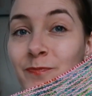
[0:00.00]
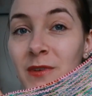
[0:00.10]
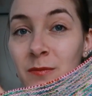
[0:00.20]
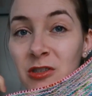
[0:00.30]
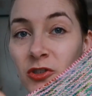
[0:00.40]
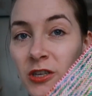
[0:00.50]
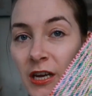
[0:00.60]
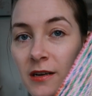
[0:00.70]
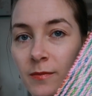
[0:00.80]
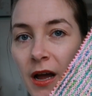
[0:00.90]
I'm enjoying
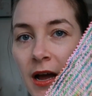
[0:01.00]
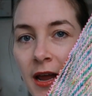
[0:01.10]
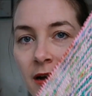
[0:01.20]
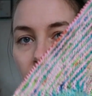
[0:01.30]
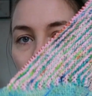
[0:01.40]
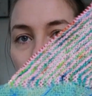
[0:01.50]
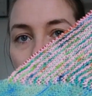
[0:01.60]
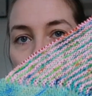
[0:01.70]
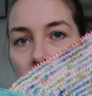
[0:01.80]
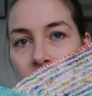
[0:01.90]
it. I have to
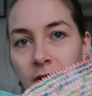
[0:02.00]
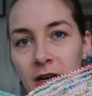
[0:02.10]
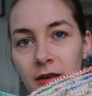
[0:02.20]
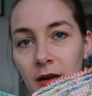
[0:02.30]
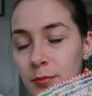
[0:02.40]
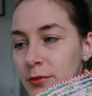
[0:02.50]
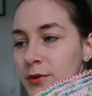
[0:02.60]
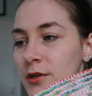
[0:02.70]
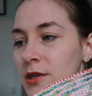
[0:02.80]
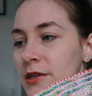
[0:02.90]
fill it up
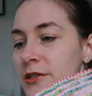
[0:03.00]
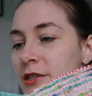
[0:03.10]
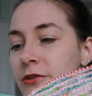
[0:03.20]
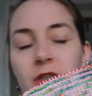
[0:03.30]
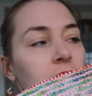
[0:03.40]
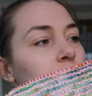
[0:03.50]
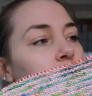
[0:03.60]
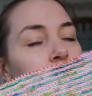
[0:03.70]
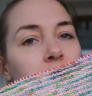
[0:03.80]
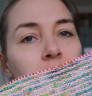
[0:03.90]
until this
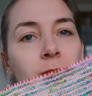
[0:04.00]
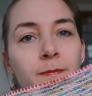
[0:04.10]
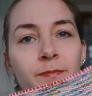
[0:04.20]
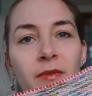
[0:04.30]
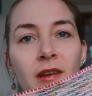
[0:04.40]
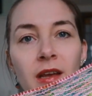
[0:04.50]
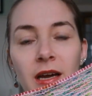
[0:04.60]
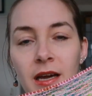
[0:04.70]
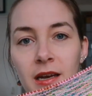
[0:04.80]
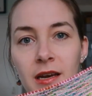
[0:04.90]
corner,
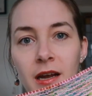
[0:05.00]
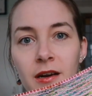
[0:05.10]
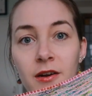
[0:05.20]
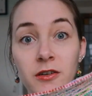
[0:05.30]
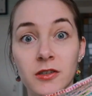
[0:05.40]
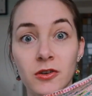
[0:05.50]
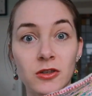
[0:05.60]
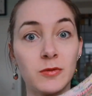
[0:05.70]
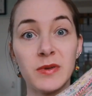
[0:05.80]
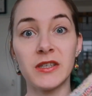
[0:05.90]
and then there's going
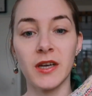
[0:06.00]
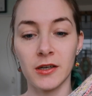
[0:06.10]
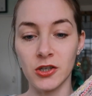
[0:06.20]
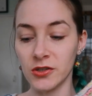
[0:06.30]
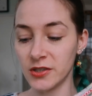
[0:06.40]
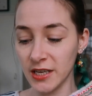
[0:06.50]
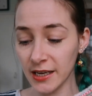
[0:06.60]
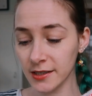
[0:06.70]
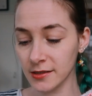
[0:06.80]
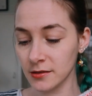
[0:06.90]
to be section
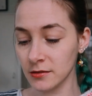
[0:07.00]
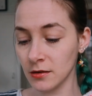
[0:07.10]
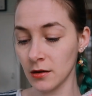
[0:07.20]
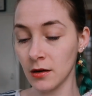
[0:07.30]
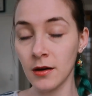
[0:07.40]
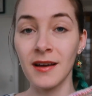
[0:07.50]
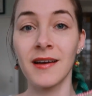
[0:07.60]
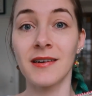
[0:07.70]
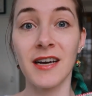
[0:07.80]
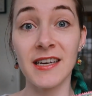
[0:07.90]
6,
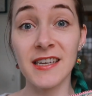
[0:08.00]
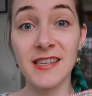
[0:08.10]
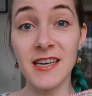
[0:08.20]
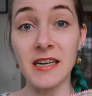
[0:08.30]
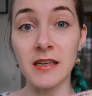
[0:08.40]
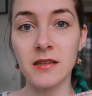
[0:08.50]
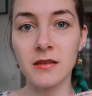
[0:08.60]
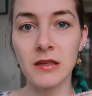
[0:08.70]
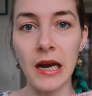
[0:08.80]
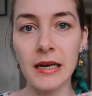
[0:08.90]
and that's it.
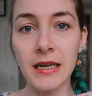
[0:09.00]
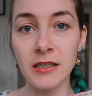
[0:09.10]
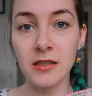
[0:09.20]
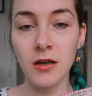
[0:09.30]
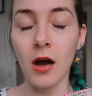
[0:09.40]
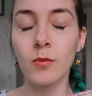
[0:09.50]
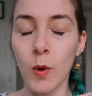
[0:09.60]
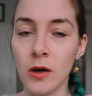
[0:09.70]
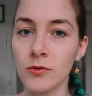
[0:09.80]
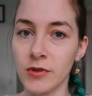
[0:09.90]
Then it's done.
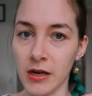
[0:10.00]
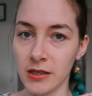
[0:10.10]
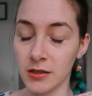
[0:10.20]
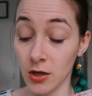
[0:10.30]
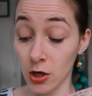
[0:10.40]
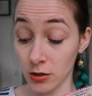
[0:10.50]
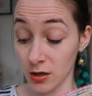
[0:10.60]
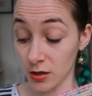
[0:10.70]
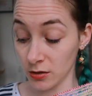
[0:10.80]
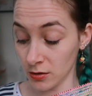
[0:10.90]
Well, then it's not
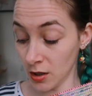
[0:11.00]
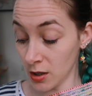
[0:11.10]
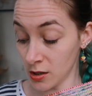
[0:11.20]
done.